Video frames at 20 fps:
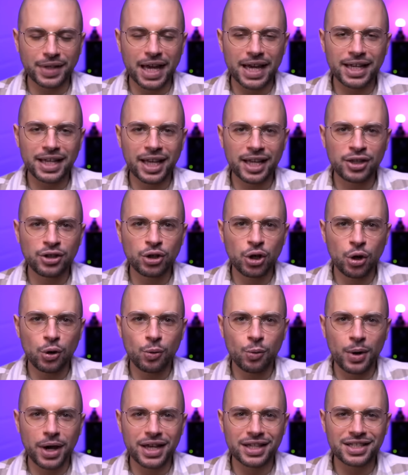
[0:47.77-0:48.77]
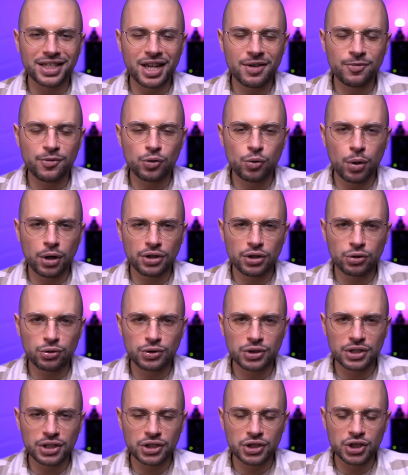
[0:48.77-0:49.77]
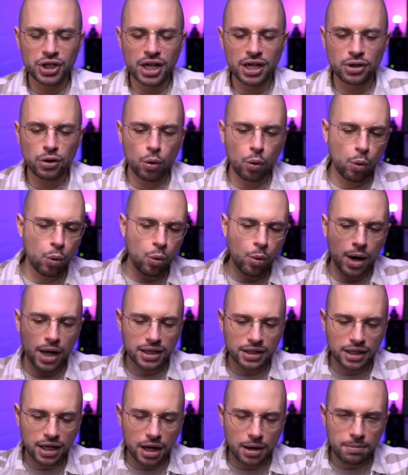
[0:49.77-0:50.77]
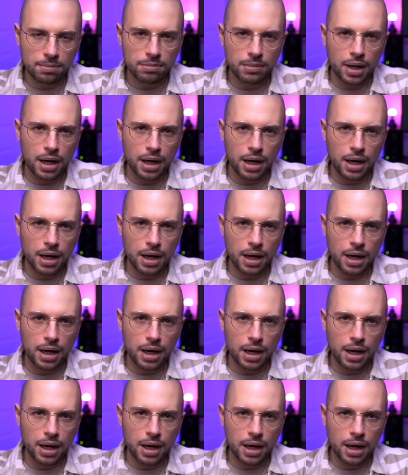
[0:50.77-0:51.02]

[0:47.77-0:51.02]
I cannot wait. If you are new to the channel, welcome!